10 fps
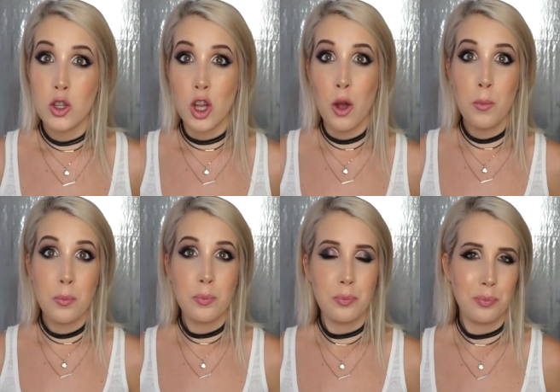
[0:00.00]
So,
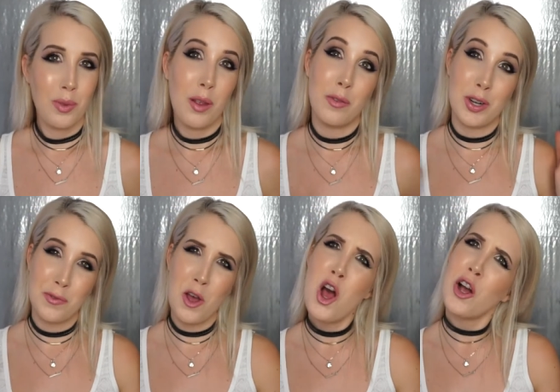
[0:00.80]
first
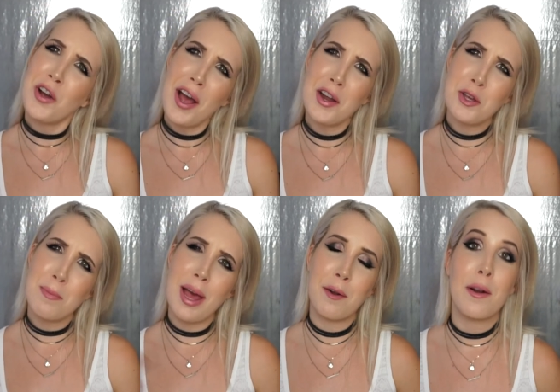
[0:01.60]
of all, got a
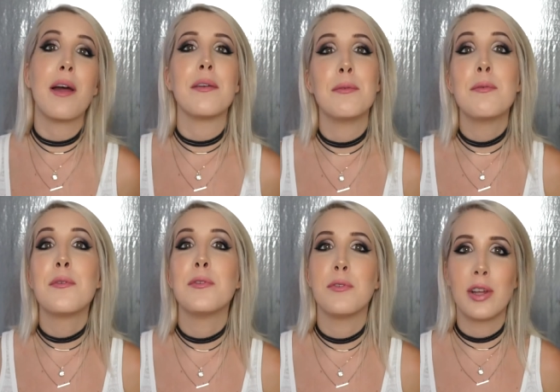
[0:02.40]
new background.
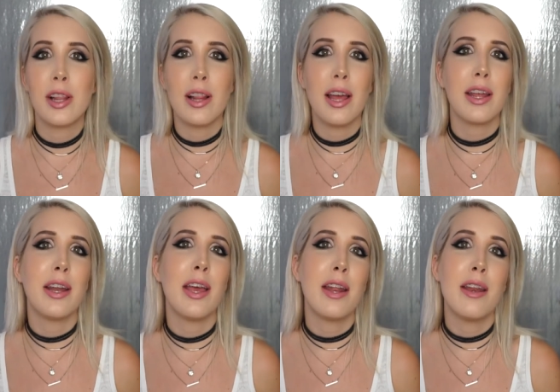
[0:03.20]
Really liking
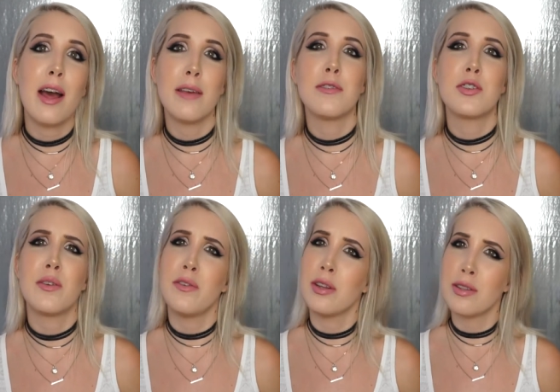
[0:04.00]
it. Not even sure
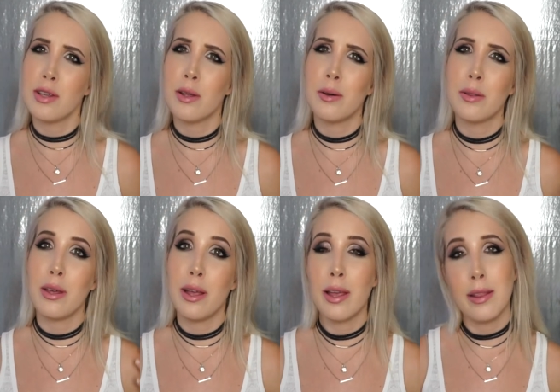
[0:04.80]
if you can see the whole
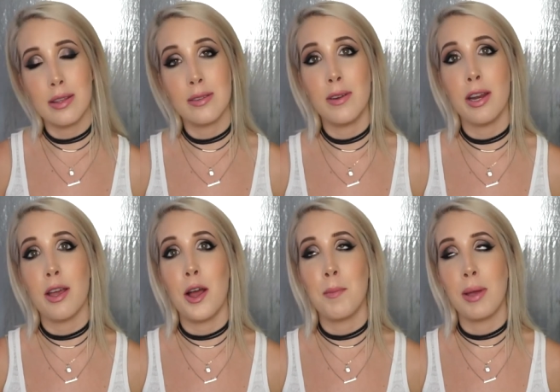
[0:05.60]
thing in this
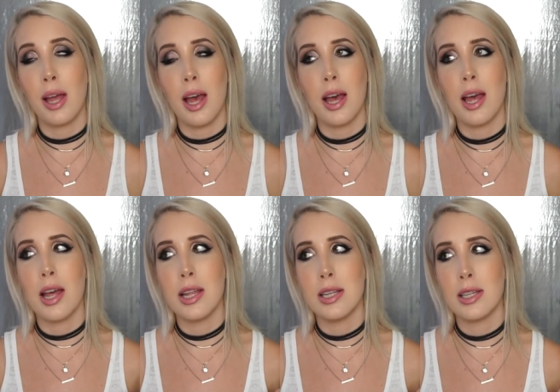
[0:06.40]
video
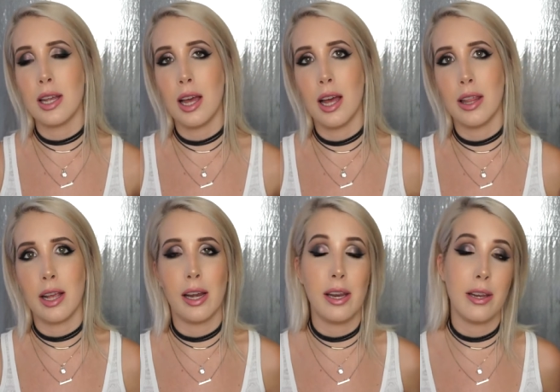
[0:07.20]
because I
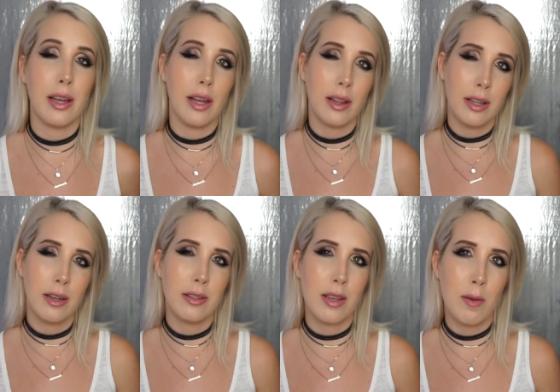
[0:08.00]
think I need to get a
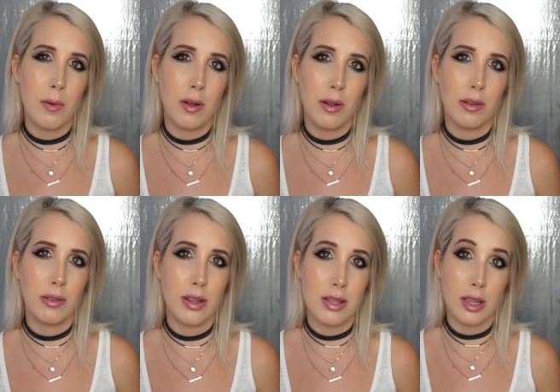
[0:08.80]
little table
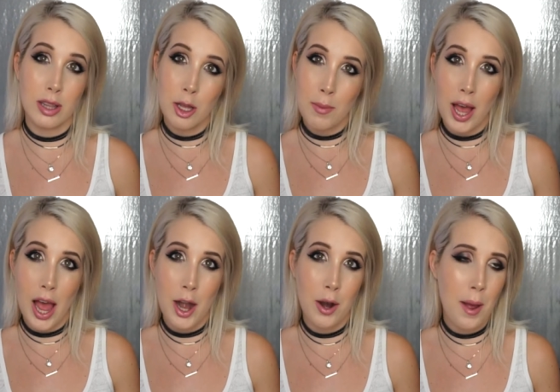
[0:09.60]
that's a little bit
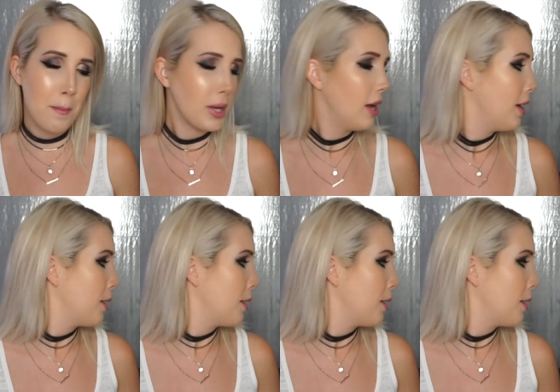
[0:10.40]
higher up.